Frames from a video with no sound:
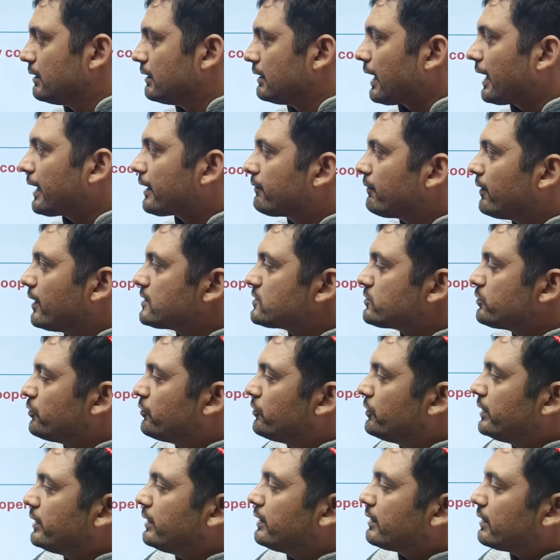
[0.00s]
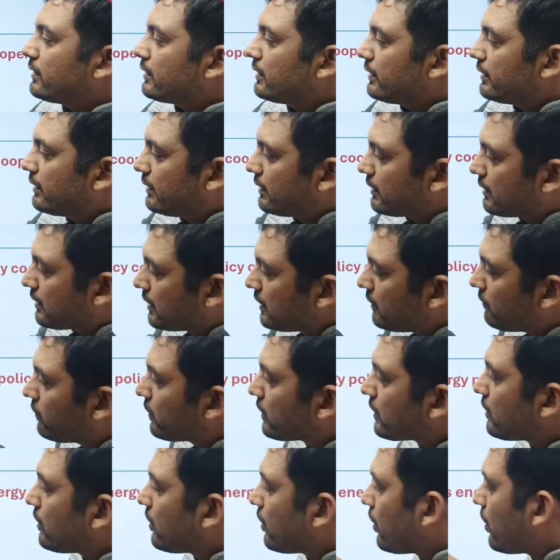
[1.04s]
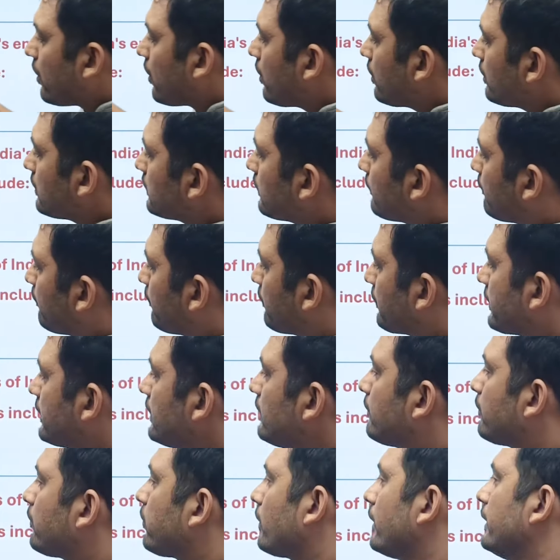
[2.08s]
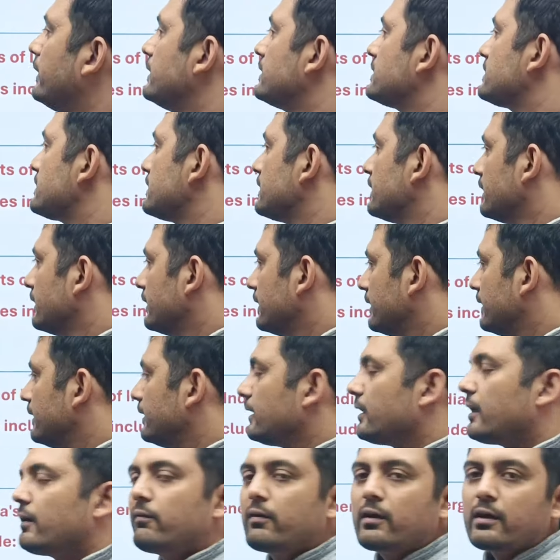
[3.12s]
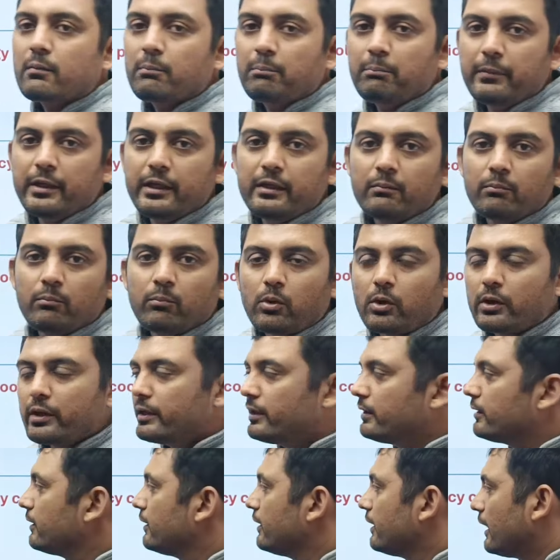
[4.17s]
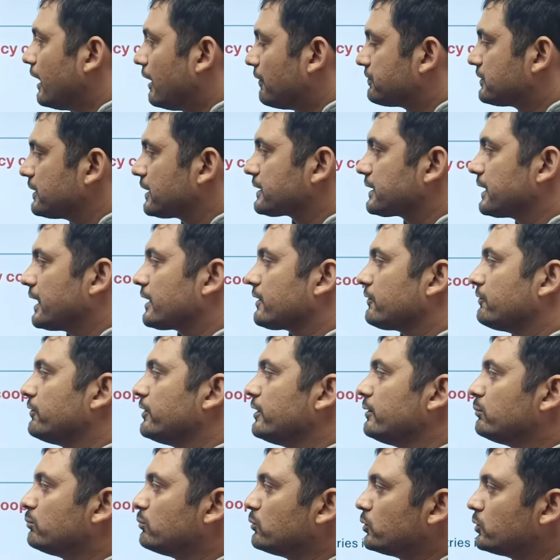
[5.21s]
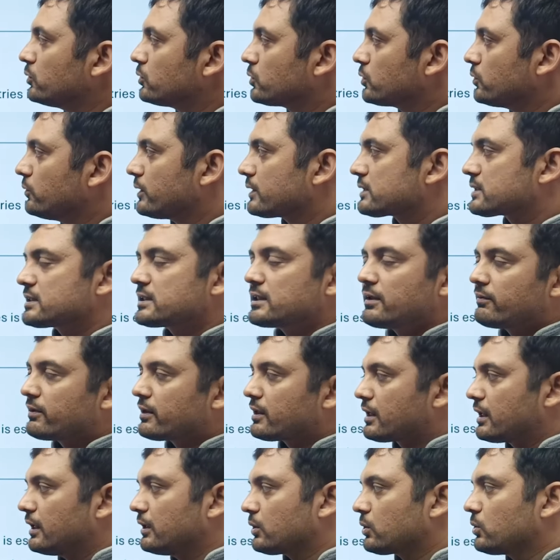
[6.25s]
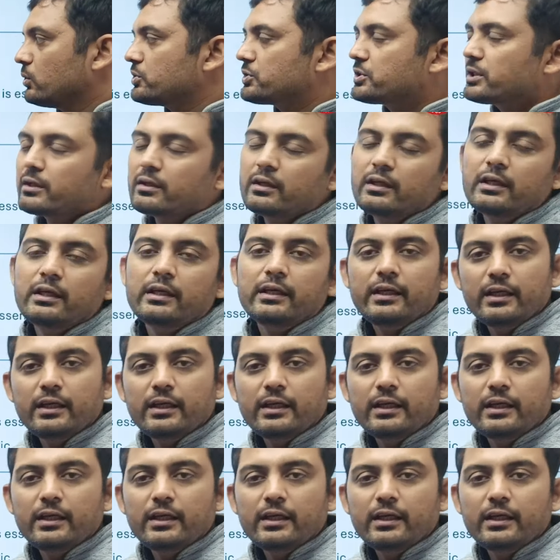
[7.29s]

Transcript: Likewise, we cover all the key points in our main body. After that, we move towards our conclusion.